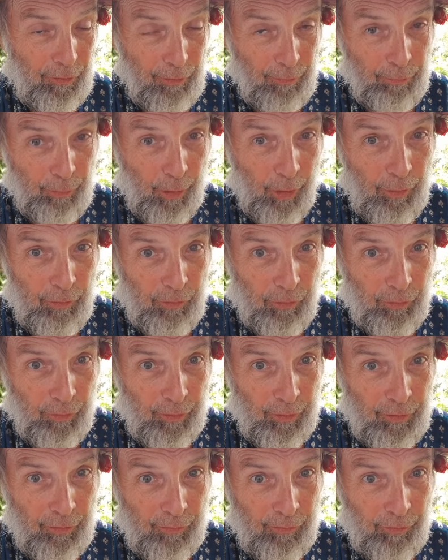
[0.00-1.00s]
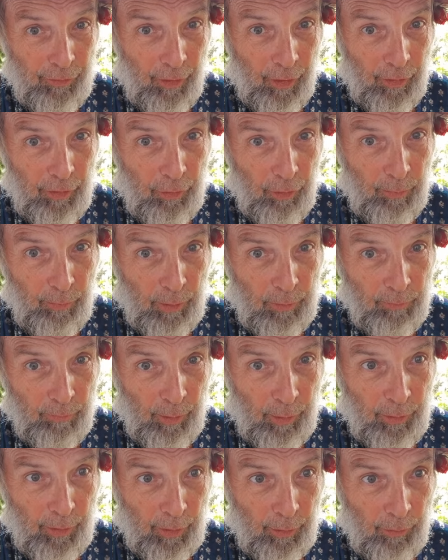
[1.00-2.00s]
You approach these uh, human
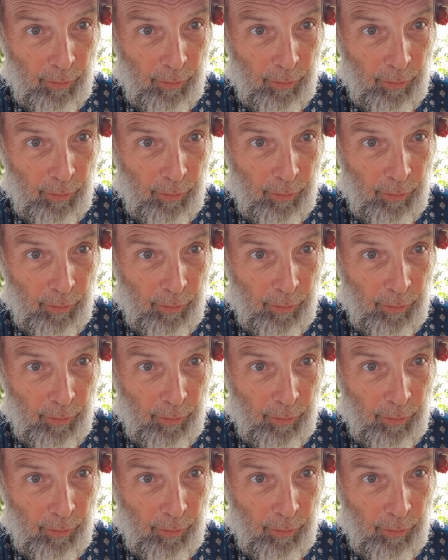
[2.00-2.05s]
burning